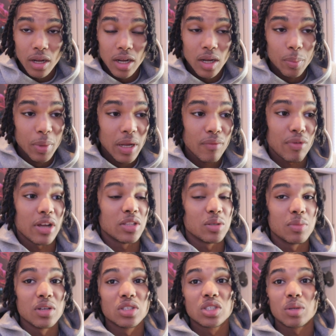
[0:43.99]
I've had
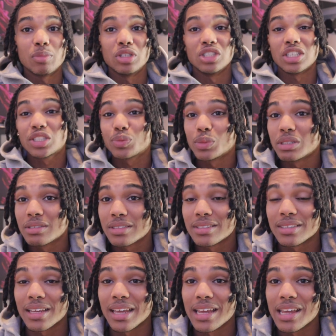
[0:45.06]
to make some
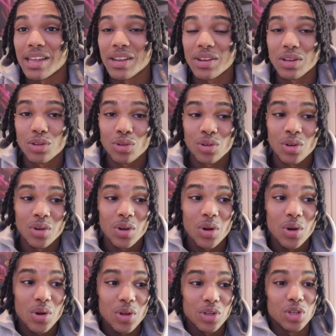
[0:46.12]
adjustments, and
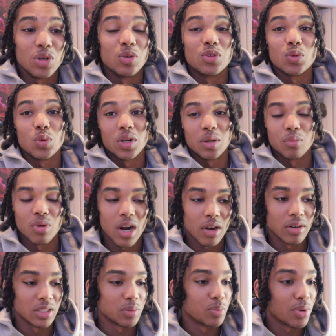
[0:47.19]
you know, it's a work in
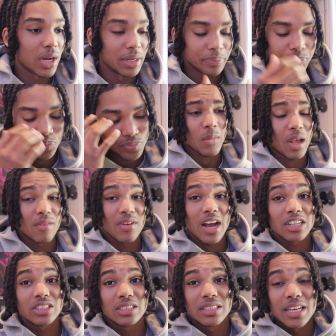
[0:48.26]
progress. But I've
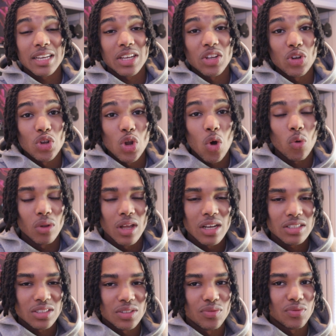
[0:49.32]
actually taken no
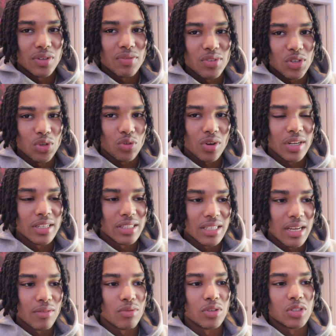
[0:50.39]
less than 15 credits
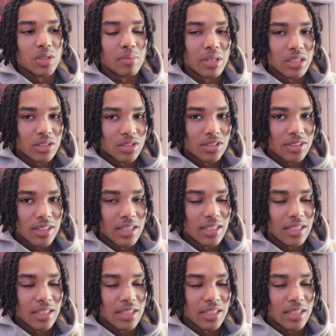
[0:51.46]
every semester.